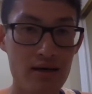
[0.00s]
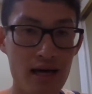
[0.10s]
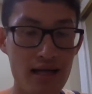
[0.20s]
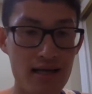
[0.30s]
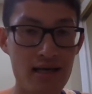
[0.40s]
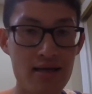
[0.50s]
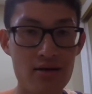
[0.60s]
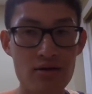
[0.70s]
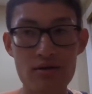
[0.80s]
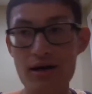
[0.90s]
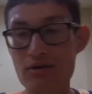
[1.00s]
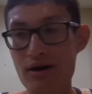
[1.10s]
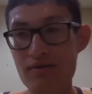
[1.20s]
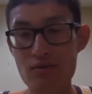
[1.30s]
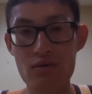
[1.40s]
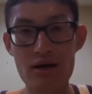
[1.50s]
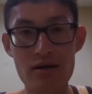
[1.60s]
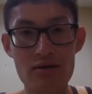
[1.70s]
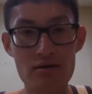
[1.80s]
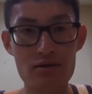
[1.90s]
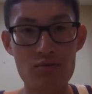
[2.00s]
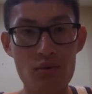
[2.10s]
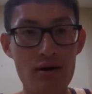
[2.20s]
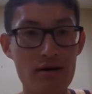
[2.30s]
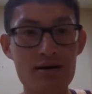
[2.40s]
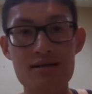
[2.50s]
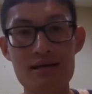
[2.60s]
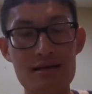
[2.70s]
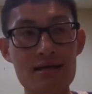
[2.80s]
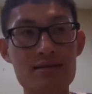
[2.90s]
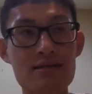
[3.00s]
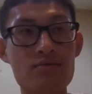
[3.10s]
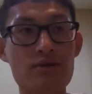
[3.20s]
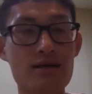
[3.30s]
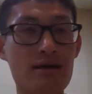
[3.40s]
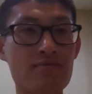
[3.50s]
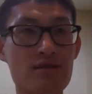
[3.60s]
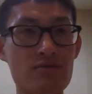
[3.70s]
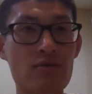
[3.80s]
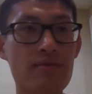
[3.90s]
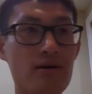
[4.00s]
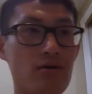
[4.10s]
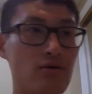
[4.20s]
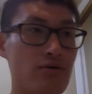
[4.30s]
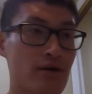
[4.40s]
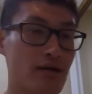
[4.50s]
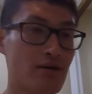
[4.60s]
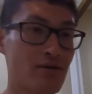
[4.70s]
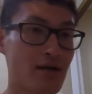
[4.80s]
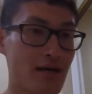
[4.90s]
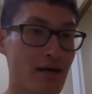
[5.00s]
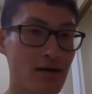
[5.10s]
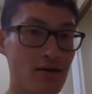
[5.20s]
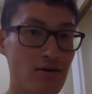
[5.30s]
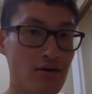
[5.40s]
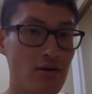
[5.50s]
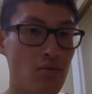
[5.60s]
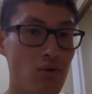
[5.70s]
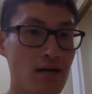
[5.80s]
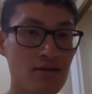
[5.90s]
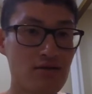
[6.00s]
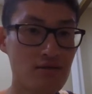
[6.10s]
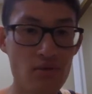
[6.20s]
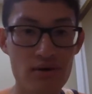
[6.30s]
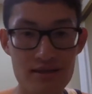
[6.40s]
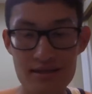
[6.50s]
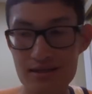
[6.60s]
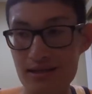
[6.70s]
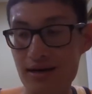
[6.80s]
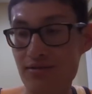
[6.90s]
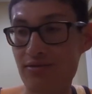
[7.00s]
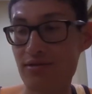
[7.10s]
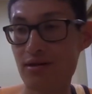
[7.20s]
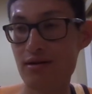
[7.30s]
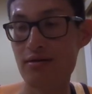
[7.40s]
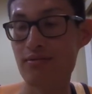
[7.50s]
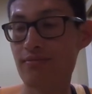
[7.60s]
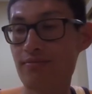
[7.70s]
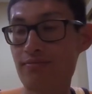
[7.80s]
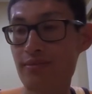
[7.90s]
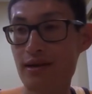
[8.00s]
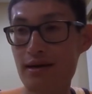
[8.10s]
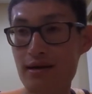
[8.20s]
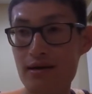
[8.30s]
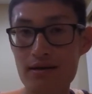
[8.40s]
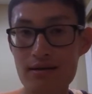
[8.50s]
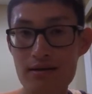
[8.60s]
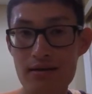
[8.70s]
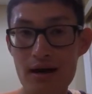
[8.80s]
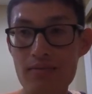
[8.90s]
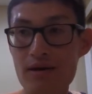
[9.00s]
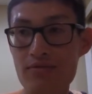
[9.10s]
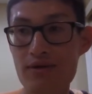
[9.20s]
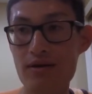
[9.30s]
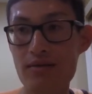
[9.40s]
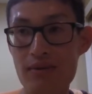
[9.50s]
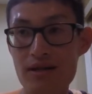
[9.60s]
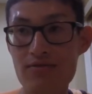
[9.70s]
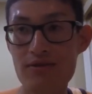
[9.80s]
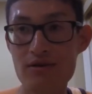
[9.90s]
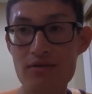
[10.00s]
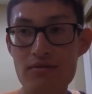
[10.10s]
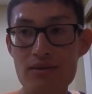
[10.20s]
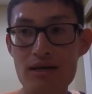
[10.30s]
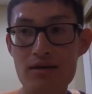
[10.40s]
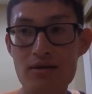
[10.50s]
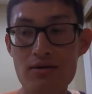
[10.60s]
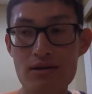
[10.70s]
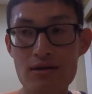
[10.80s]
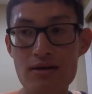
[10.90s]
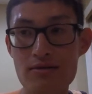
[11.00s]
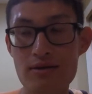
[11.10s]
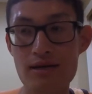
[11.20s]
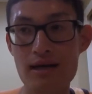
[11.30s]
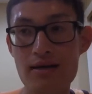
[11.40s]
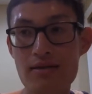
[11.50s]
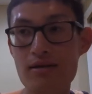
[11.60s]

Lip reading: And then I, you know, I don't have to worry, you know, wearing contact lenses when it comes to swimming or doing, you know, like other, you know, water sports and stuff. So that'll be very beneficial to me, you know, in the long run. And